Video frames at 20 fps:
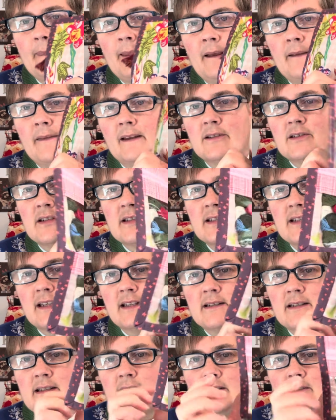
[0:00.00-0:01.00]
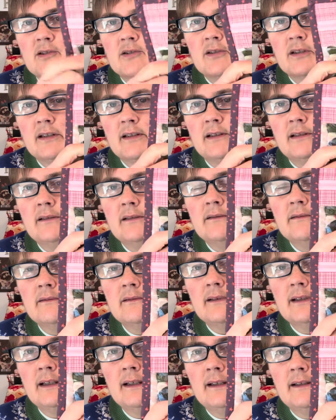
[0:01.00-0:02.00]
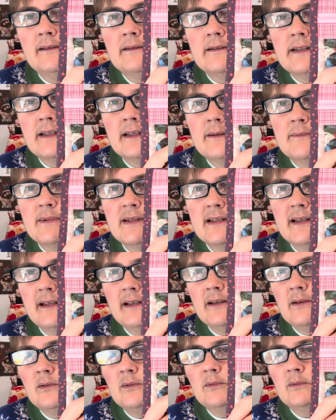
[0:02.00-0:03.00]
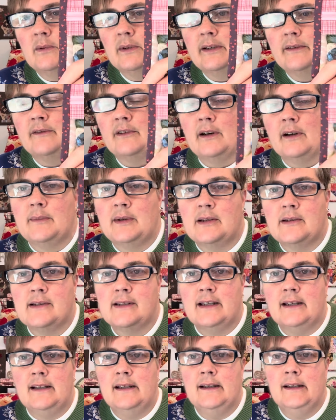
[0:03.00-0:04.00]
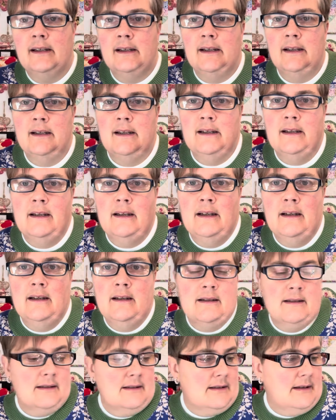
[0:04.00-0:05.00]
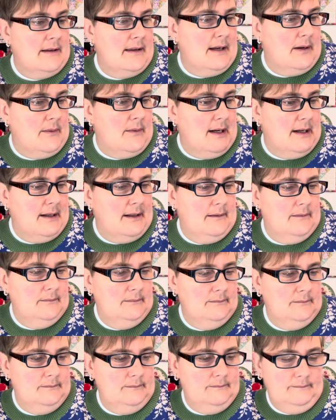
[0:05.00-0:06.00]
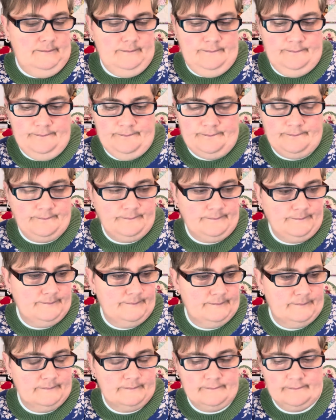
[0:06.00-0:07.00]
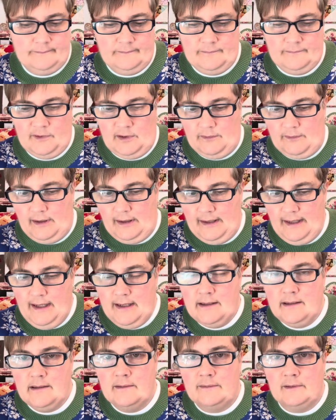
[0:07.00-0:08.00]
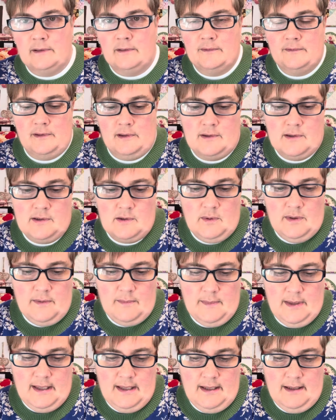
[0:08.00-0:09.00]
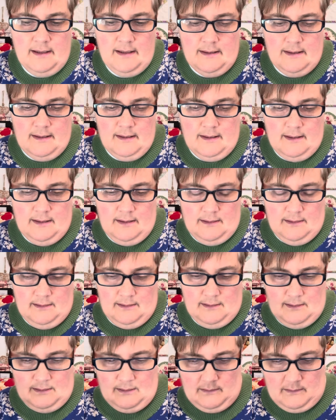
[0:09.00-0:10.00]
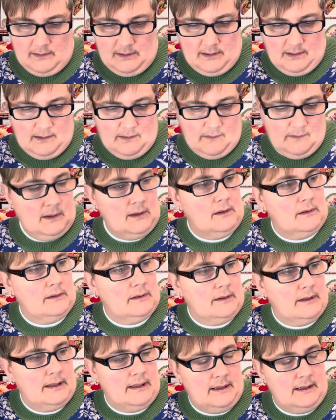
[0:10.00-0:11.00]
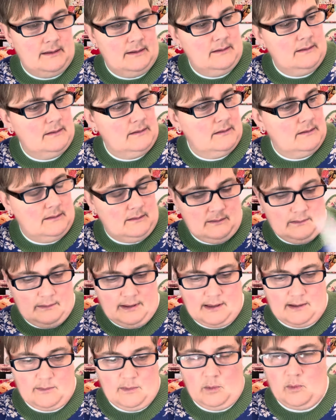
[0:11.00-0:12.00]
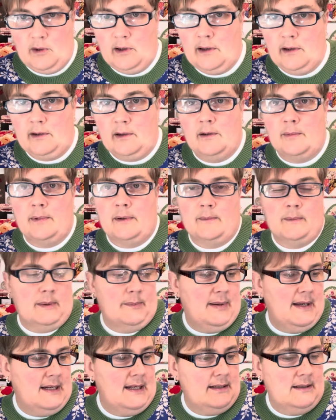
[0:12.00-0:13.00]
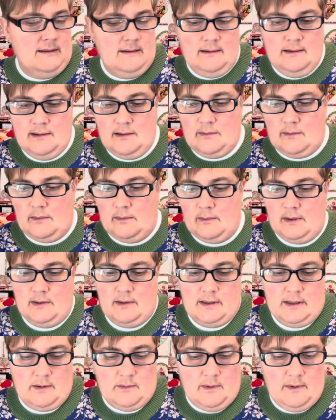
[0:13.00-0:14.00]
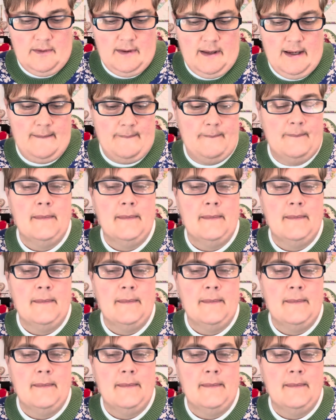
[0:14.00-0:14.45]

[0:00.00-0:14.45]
that just has extra DMC or whatever I'm using, so that way if I run out, I've got floss with me. What else have I got in here? Oh, that's my working copy of my patterns, we won't deal with that.